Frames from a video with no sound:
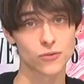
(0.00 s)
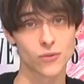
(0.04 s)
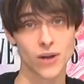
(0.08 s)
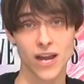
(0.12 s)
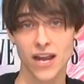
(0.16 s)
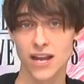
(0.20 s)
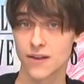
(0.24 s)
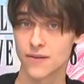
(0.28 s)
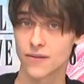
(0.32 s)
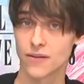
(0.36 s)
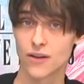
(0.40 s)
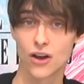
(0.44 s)

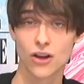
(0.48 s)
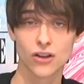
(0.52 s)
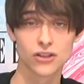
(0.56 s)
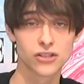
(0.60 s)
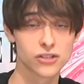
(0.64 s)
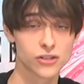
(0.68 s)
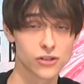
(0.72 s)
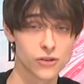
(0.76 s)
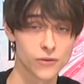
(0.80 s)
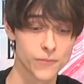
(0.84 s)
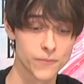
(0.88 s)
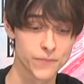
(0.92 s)
right,
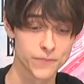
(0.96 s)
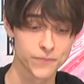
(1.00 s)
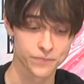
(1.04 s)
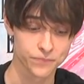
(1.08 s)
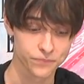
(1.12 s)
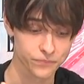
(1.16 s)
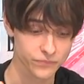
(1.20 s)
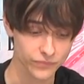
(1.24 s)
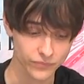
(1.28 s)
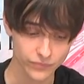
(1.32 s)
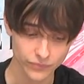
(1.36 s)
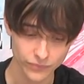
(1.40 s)
also,
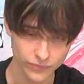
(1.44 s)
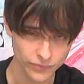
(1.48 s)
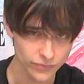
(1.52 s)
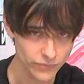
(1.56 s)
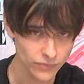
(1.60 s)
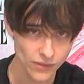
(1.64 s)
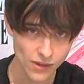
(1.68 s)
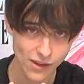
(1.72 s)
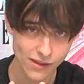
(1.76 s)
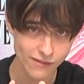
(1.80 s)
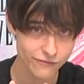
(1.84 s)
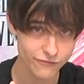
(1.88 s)

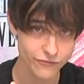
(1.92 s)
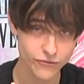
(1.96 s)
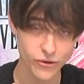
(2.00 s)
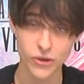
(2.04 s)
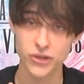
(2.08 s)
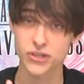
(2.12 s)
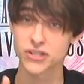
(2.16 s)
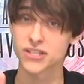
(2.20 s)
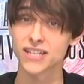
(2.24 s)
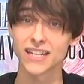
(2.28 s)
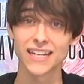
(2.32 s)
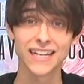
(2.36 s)

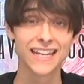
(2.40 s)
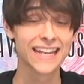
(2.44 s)
first,